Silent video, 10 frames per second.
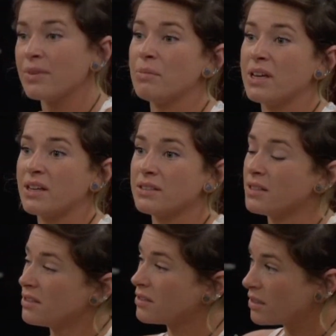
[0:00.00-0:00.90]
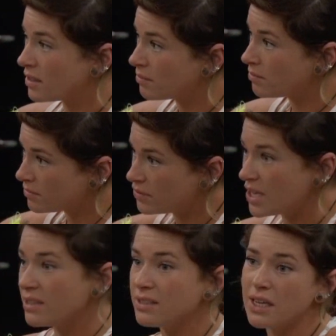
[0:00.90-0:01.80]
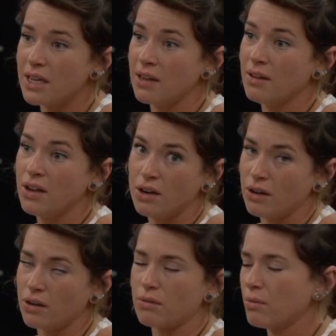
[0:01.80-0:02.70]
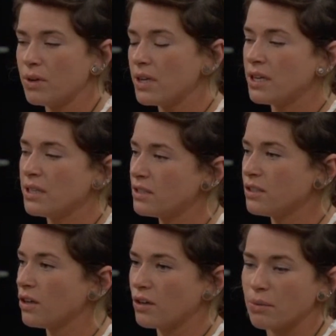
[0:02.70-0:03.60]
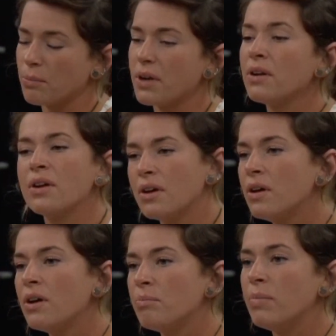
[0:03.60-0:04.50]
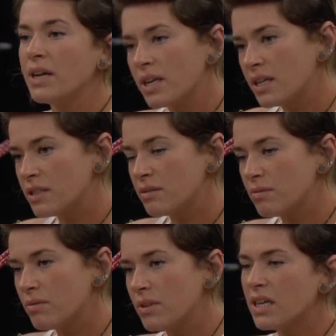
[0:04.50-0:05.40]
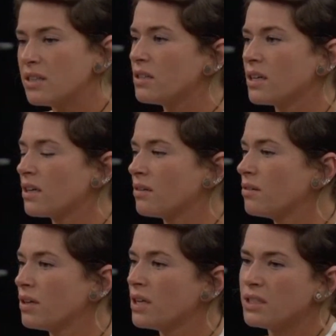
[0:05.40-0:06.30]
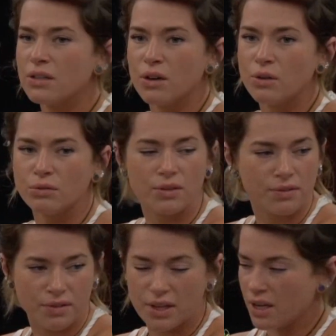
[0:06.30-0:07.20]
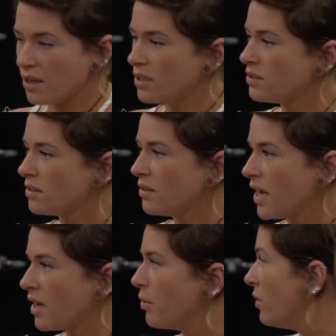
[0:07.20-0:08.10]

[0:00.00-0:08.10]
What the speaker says: And because there's a JC. Or, well, he is a talker. But but he's a whole different thing. He's an animal.